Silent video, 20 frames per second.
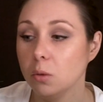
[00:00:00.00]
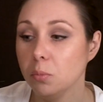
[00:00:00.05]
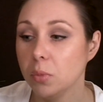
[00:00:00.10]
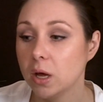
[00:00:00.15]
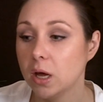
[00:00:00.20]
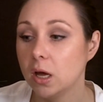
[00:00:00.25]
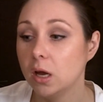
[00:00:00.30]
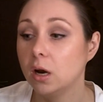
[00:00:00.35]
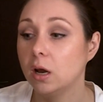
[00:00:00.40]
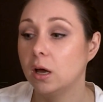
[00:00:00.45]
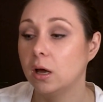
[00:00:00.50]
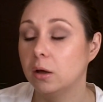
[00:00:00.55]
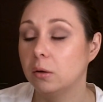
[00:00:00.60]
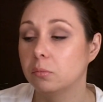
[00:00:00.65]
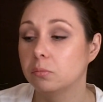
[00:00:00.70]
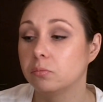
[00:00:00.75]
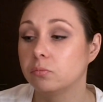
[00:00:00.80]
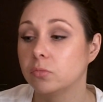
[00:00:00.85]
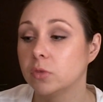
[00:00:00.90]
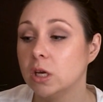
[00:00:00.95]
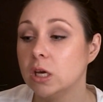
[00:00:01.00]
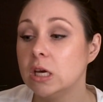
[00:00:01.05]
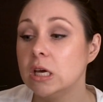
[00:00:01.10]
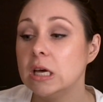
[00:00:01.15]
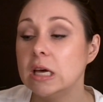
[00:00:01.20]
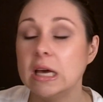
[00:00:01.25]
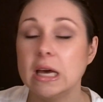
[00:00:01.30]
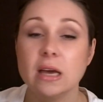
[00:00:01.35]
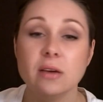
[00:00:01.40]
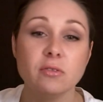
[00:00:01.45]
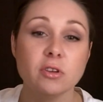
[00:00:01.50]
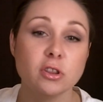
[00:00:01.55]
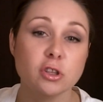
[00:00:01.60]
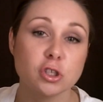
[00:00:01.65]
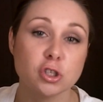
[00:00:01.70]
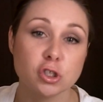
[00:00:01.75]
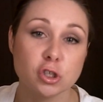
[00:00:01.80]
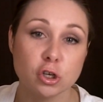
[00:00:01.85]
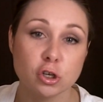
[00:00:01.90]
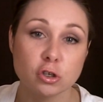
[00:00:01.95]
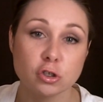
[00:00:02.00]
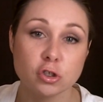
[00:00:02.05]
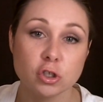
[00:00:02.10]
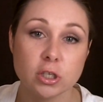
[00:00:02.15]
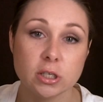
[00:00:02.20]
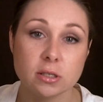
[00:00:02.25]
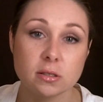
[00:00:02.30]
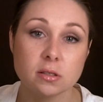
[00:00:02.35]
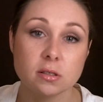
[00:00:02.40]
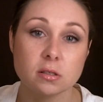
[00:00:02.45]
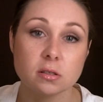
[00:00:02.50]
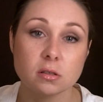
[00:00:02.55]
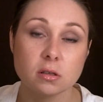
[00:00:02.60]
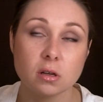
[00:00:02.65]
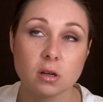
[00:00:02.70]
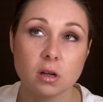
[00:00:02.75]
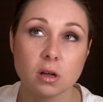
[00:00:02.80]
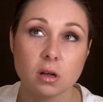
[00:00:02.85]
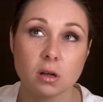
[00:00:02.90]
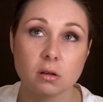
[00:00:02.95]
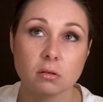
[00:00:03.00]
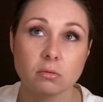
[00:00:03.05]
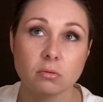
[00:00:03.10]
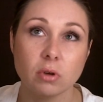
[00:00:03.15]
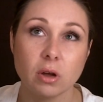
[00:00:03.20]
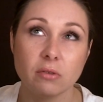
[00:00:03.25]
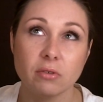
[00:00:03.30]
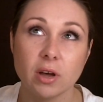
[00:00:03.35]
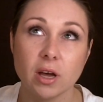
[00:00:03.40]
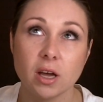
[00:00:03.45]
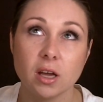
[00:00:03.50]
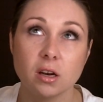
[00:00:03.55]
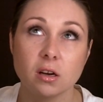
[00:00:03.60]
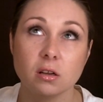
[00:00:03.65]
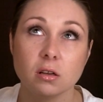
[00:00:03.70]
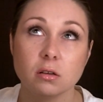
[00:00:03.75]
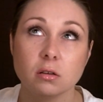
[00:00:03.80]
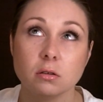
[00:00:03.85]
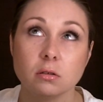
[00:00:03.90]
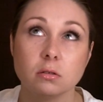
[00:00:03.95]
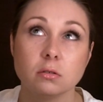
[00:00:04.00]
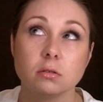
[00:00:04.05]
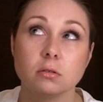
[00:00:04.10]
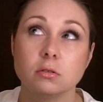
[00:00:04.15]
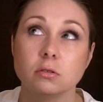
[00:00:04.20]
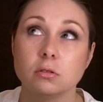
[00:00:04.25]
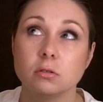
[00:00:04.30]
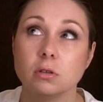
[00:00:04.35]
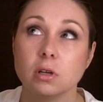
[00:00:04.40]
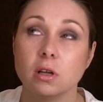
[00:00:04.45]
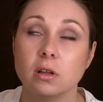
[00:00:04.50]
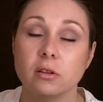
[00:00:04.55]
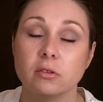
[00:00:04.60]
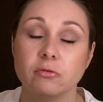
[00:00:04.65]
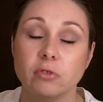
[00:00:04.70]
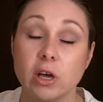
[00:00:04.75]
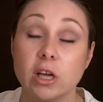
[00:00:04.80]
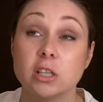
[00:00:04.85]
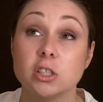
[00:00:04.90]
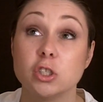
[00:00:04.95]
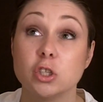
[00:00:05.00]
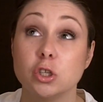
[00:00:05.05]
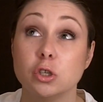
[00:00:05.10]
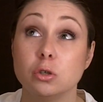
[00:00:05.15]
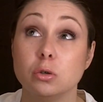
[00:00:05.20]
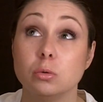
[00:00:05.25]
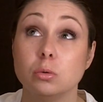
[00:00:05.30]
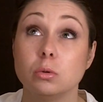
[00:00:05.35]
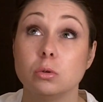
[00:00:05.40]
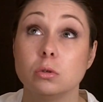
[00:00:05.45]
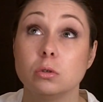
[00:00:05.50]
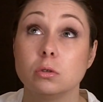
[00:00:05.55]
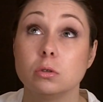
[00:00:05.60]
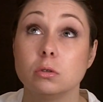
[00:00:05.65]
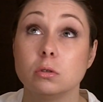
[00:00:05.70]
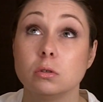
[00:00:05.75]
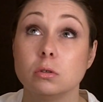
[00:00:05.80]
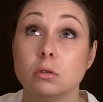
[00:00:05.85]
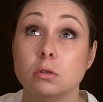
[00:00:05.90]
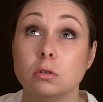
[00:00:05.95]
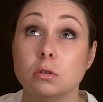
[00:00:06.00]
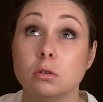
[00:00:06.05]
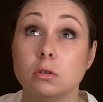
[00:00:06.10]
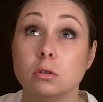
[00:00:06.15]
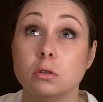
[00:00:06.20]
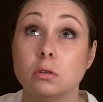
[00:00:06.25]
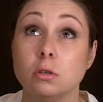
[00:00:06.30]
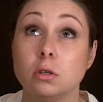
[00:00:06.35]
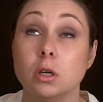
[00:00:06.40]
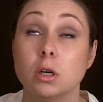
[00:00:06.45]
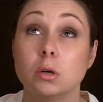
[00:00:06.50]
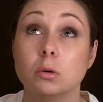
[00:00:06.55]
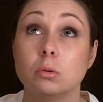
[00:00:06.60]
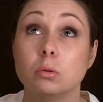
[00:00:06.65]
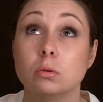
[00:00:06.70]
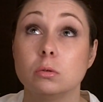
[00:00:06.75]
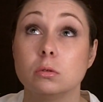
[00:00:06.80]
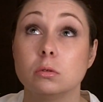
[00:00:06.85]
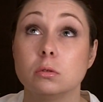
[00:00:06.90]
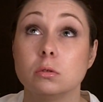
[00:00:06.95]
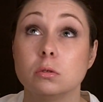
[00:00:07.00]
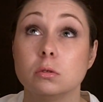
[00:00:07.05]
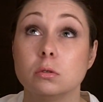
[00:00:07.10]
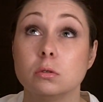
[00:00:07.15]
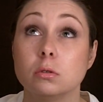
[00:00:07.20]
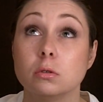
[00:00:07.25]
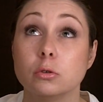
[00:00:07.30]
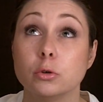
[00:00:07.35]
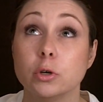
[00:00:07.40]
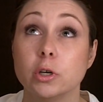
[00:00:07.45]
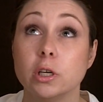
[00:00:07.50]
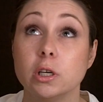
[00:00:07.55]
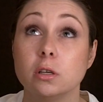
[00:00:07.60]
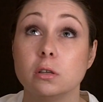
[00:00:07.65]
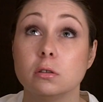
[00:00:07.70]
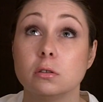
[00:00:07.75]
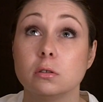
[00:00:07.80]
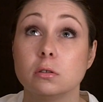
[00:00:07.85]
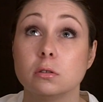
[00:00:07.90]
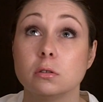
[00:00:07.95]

But um, even the surgeries uh, I've had, I've had two, no, three.